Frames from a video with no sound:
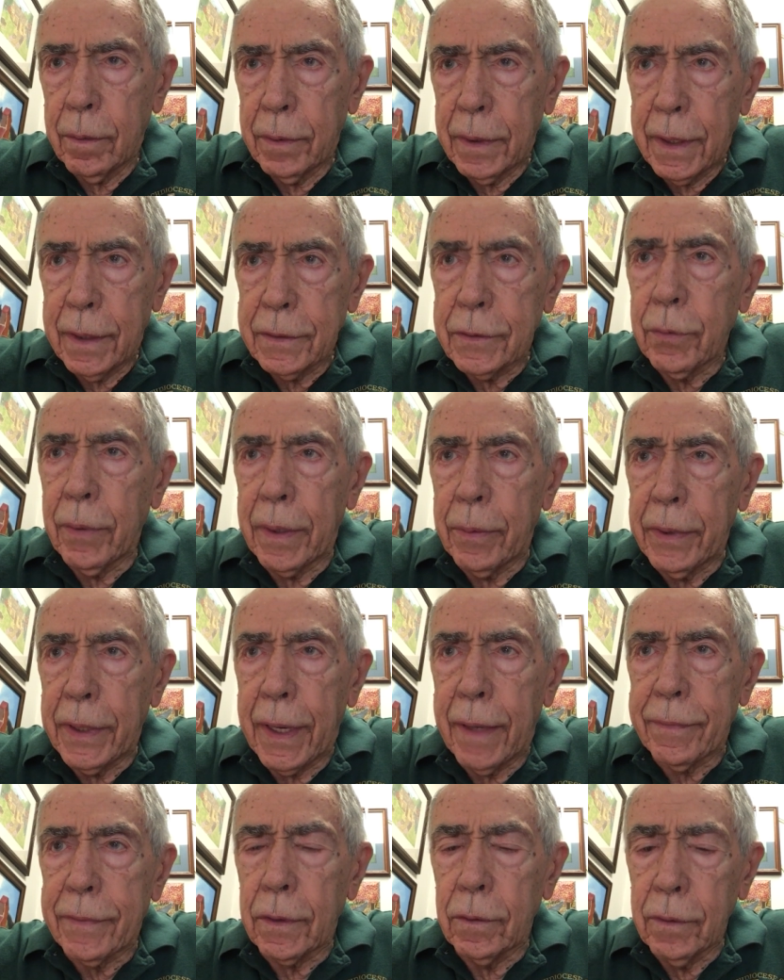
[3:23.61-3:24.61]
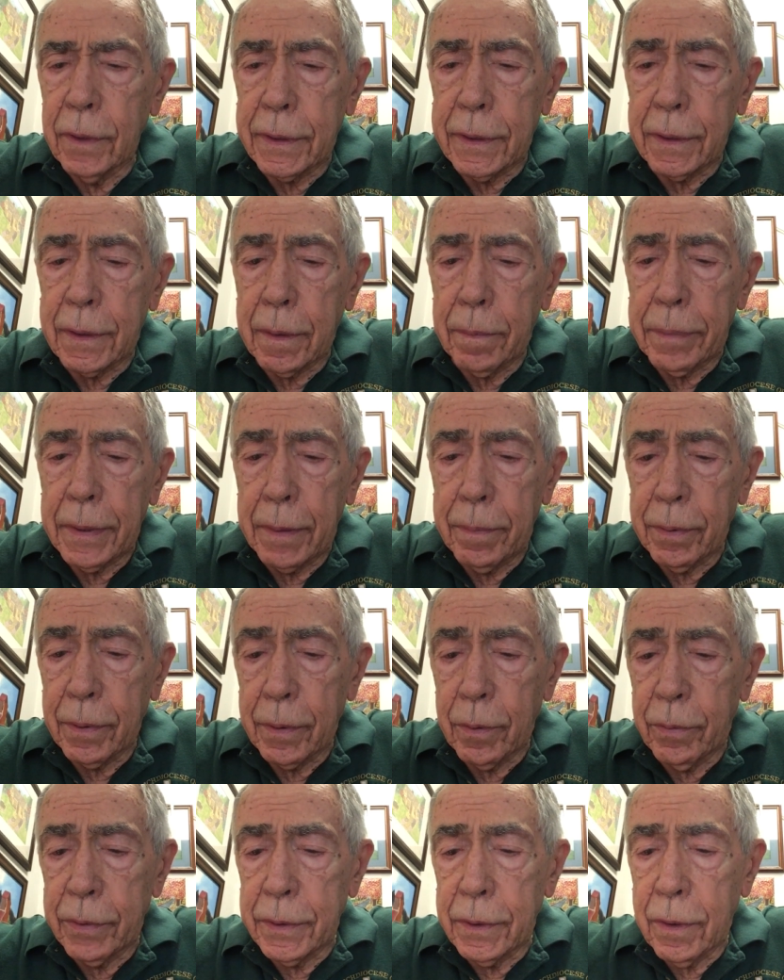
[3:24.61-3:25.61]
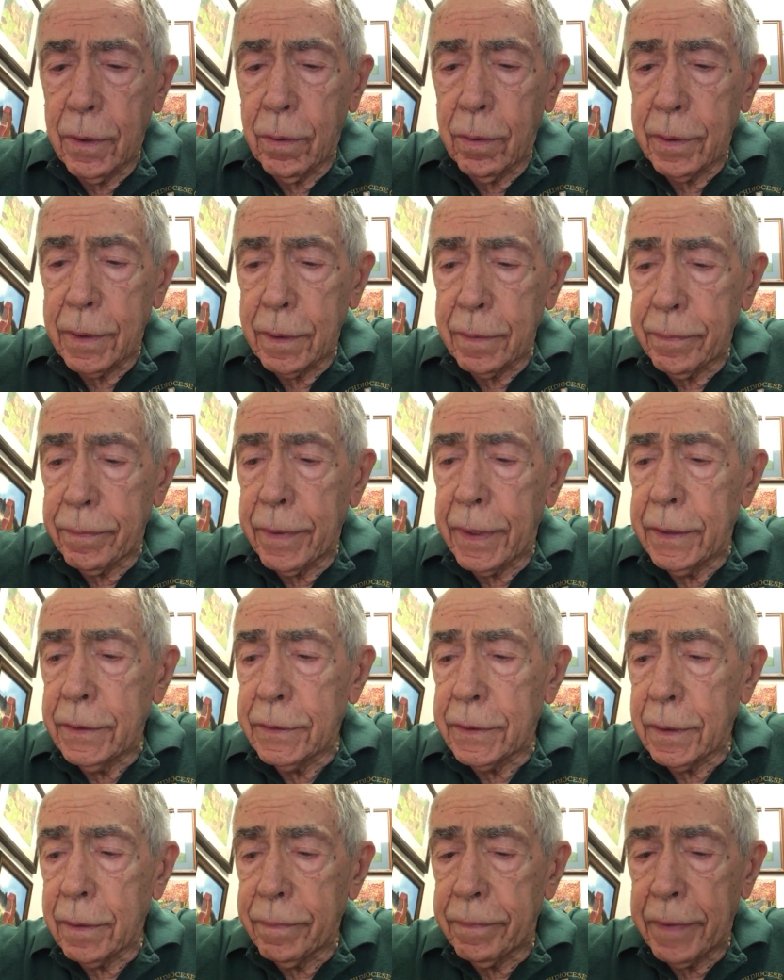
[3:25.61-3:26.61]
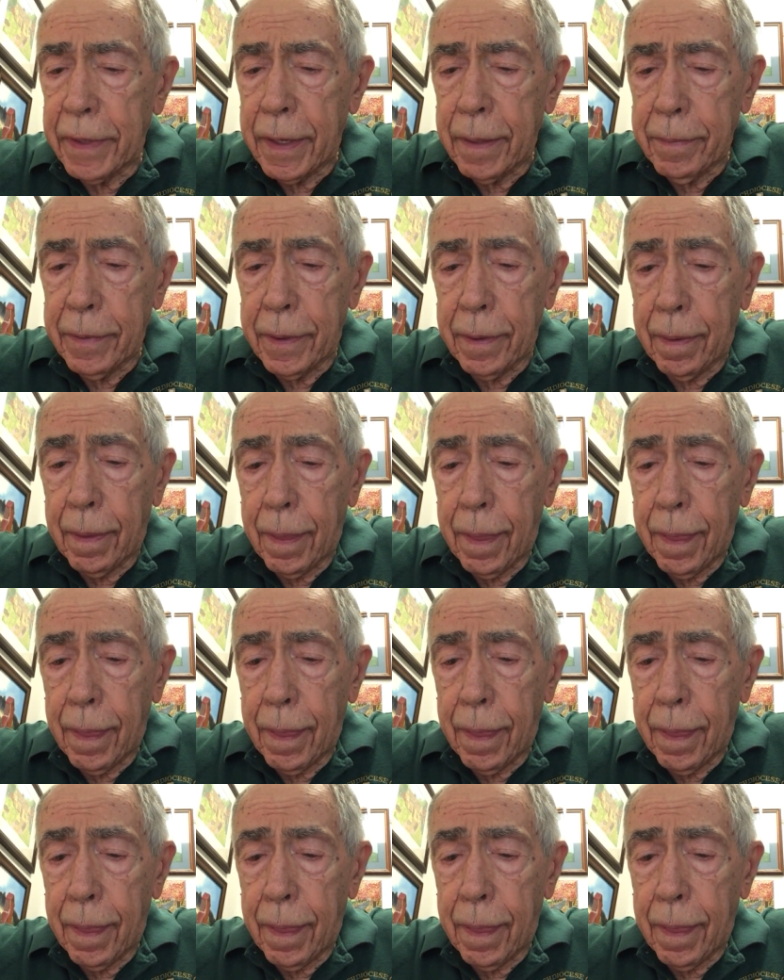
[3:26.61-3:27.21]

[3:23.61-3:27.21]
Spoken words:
That's the way we have to look at the people that we know and our friends and our family.